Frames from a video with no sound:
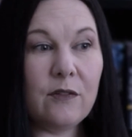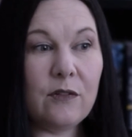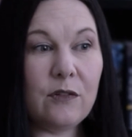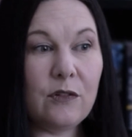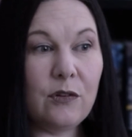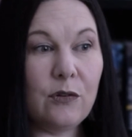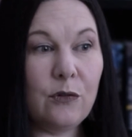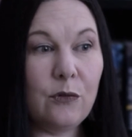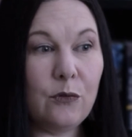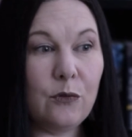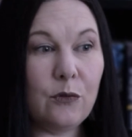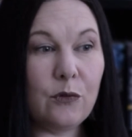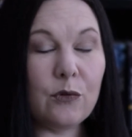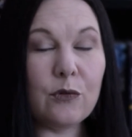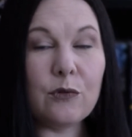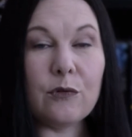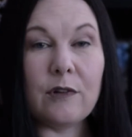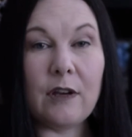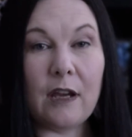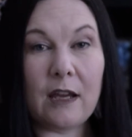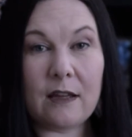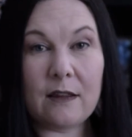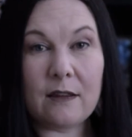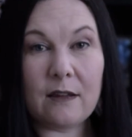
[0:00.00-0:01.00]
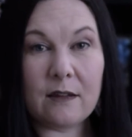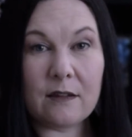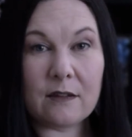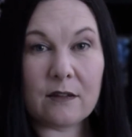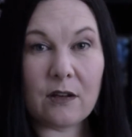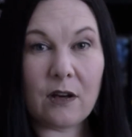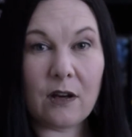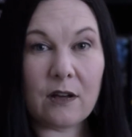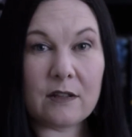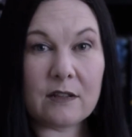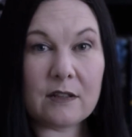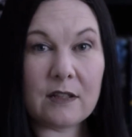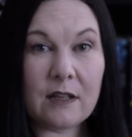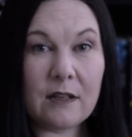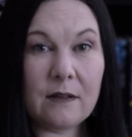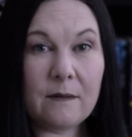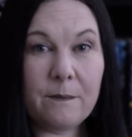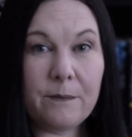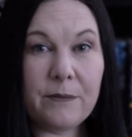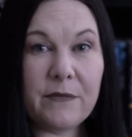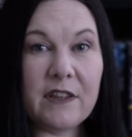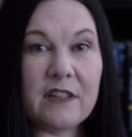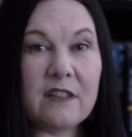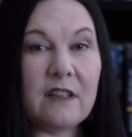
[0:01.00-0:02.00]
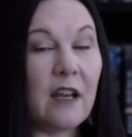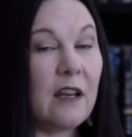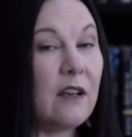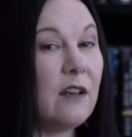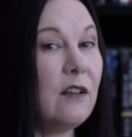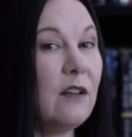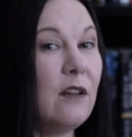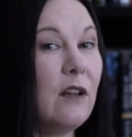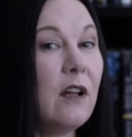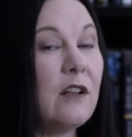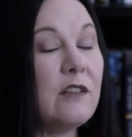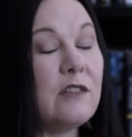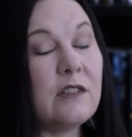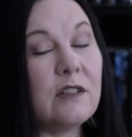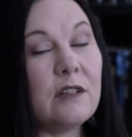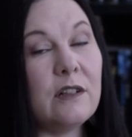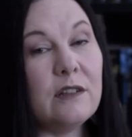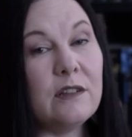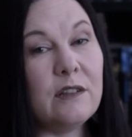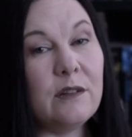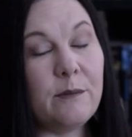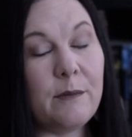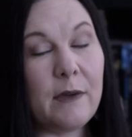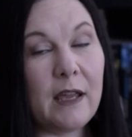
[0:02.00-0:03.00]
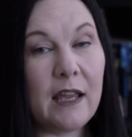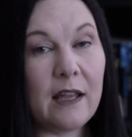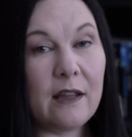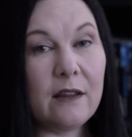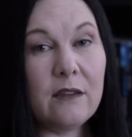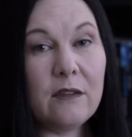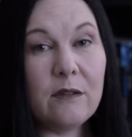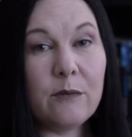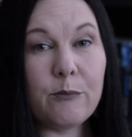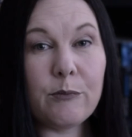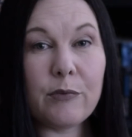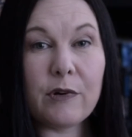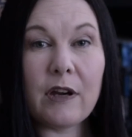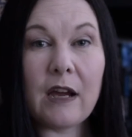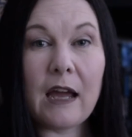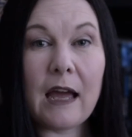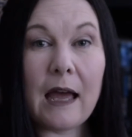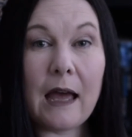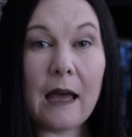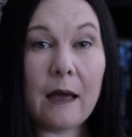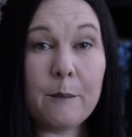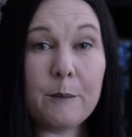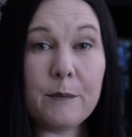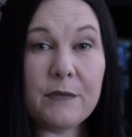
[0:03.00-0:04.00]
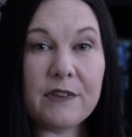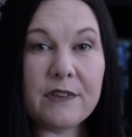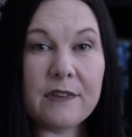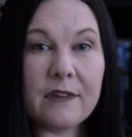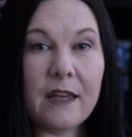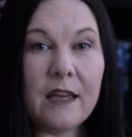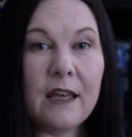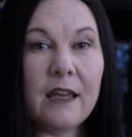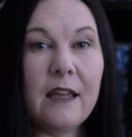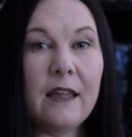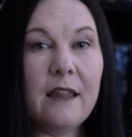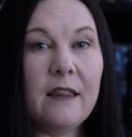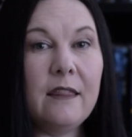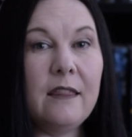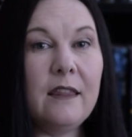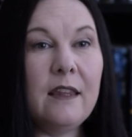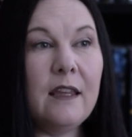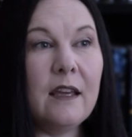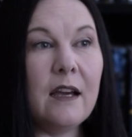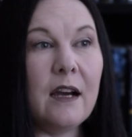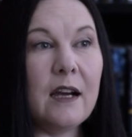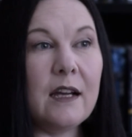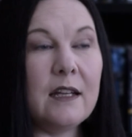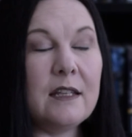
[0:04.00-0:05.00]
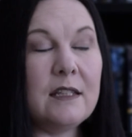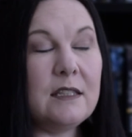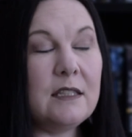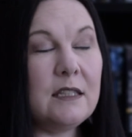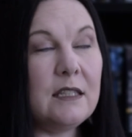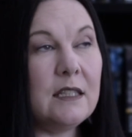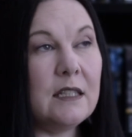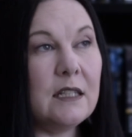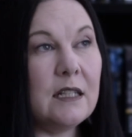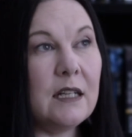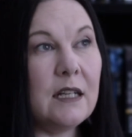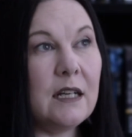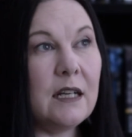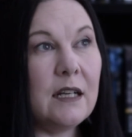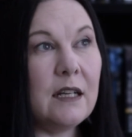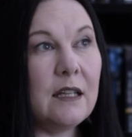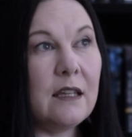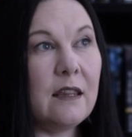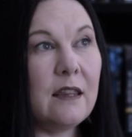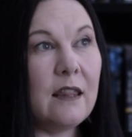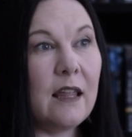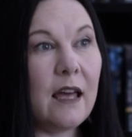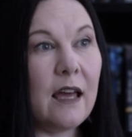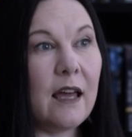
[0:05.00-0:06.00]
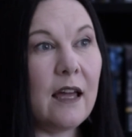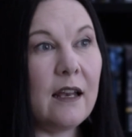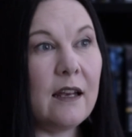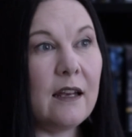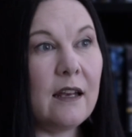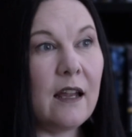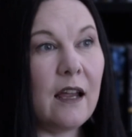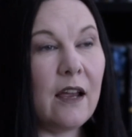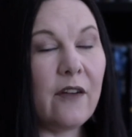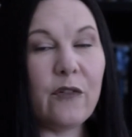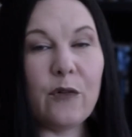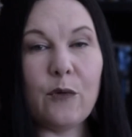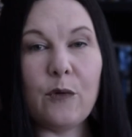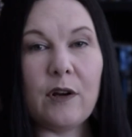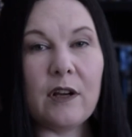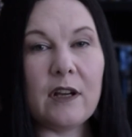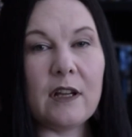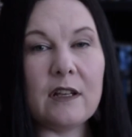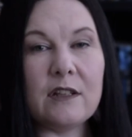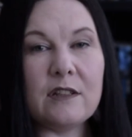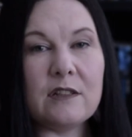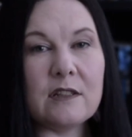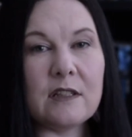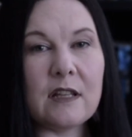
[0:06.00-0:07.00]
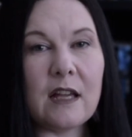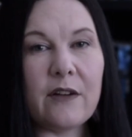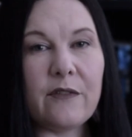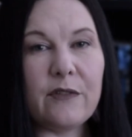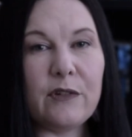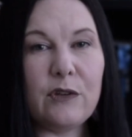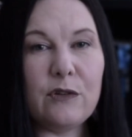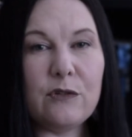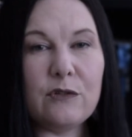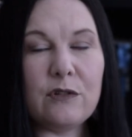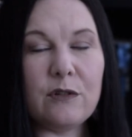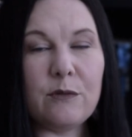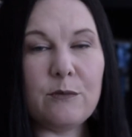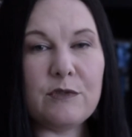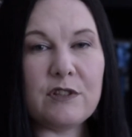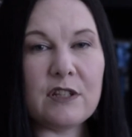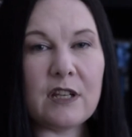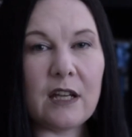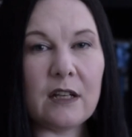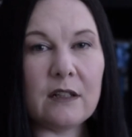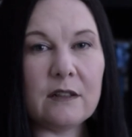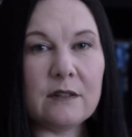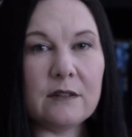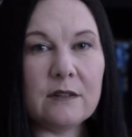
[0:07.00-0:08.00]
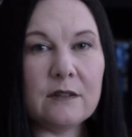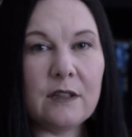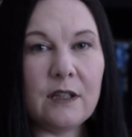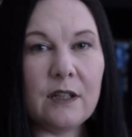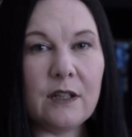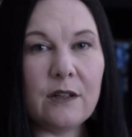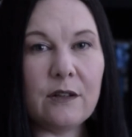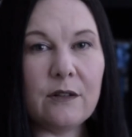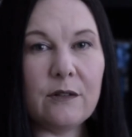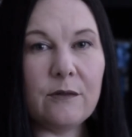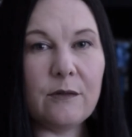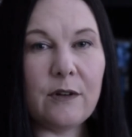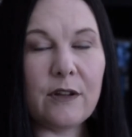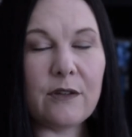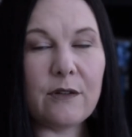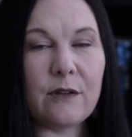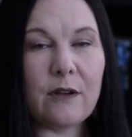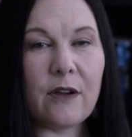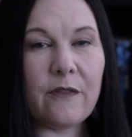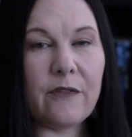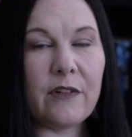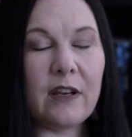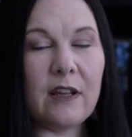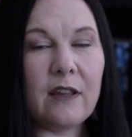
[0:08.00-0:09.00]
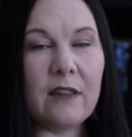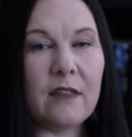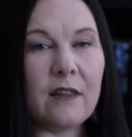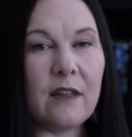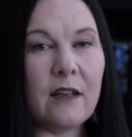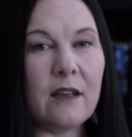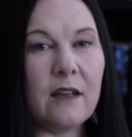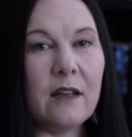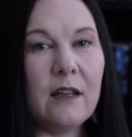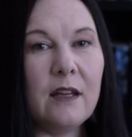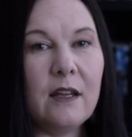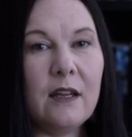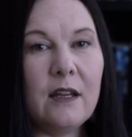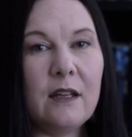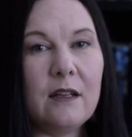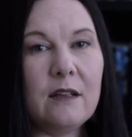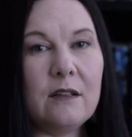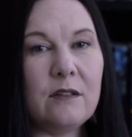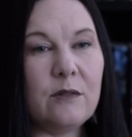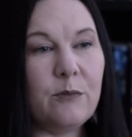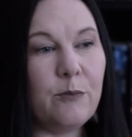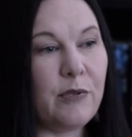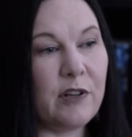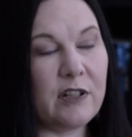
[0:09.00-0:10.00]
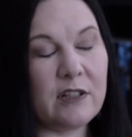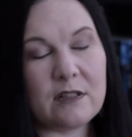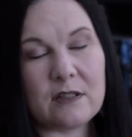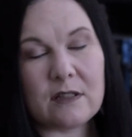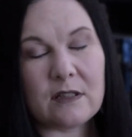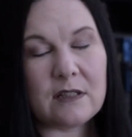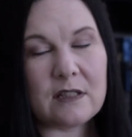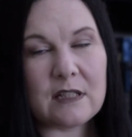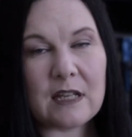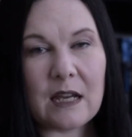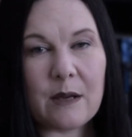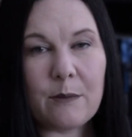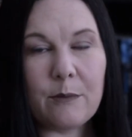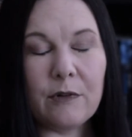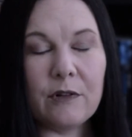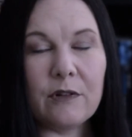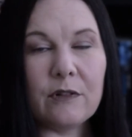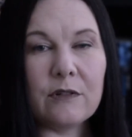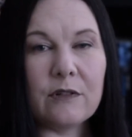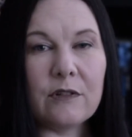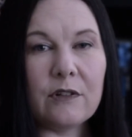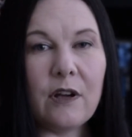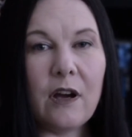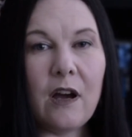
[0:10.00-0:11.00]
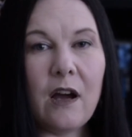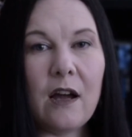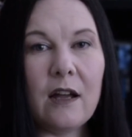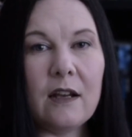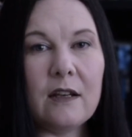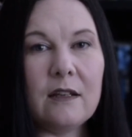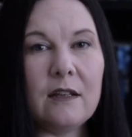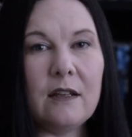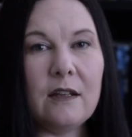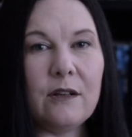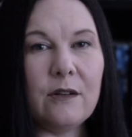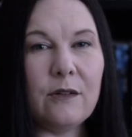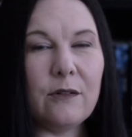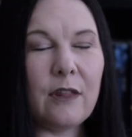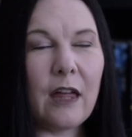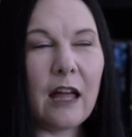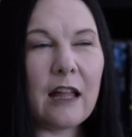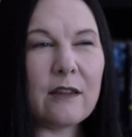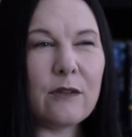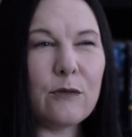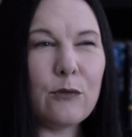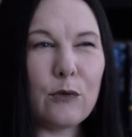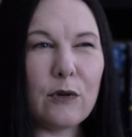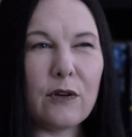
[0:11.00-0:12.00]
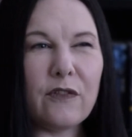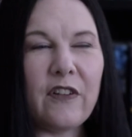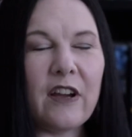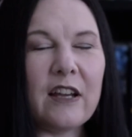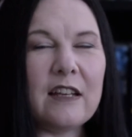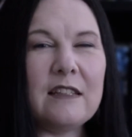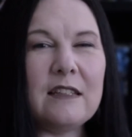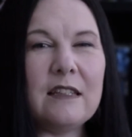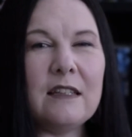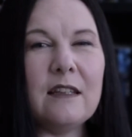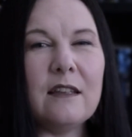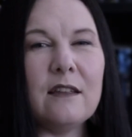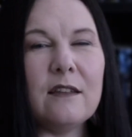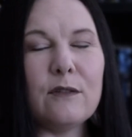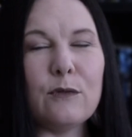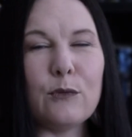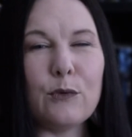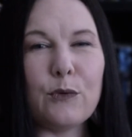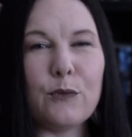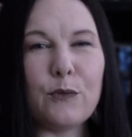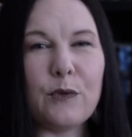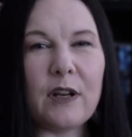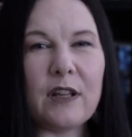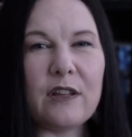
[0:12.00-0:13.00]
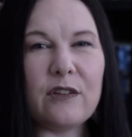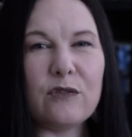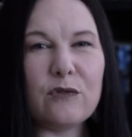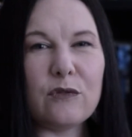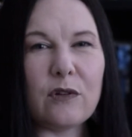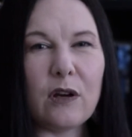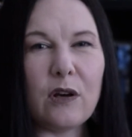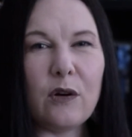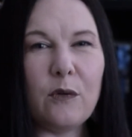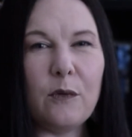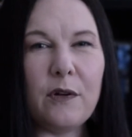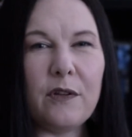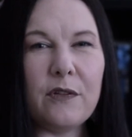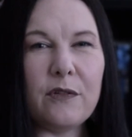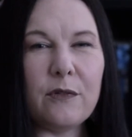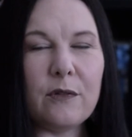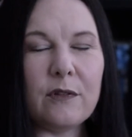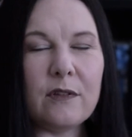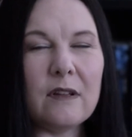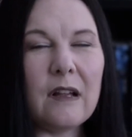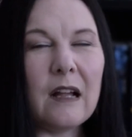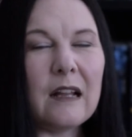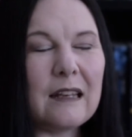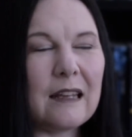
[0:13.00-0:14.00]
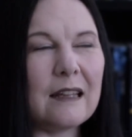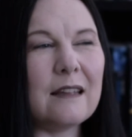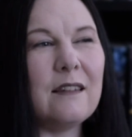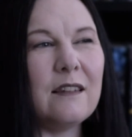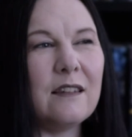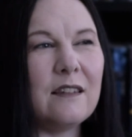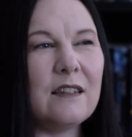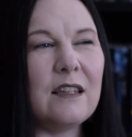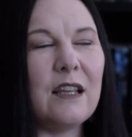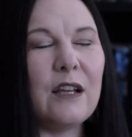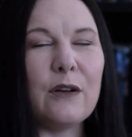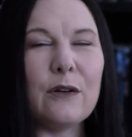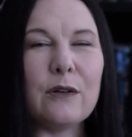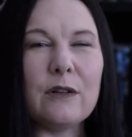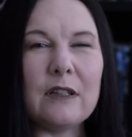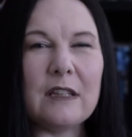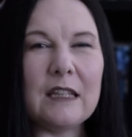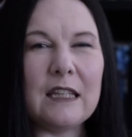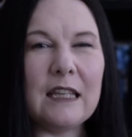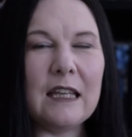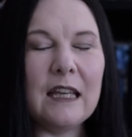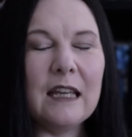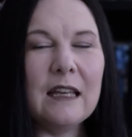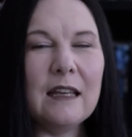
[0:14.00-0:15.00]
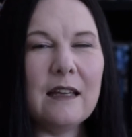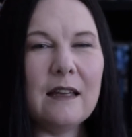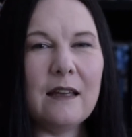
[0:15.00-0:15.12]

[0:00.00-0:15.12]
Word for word: to create this content, the technological demands, perhaps, the idea that everyone can just have a YouTube channel, you know, whether you have anything to bring to the table or not, you know, that sort of idea is sort of what I struggle with. So it's not necessarily